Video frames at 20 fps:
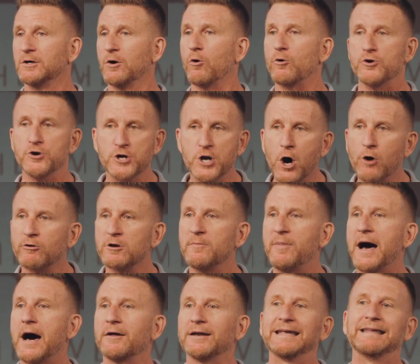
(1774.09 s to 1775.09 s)
or known
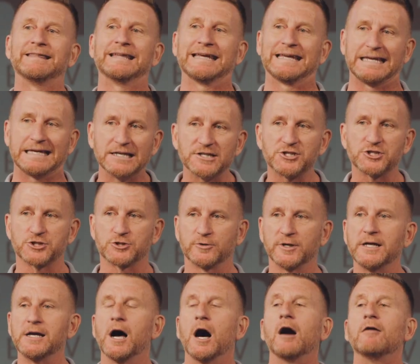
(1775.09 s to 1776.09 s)
about in the
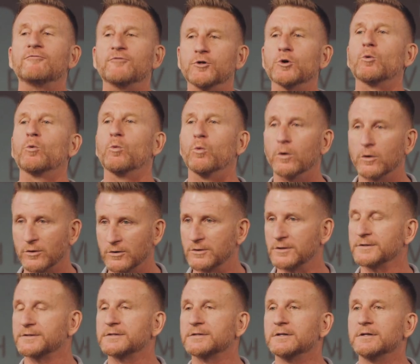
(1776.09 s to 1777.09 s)
history of the
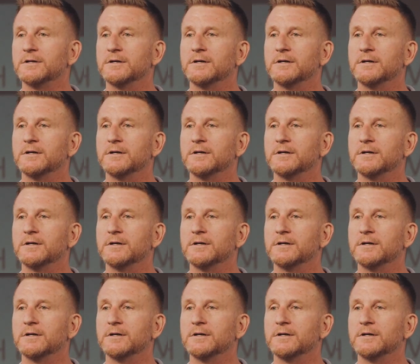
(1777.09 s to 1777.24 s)
world,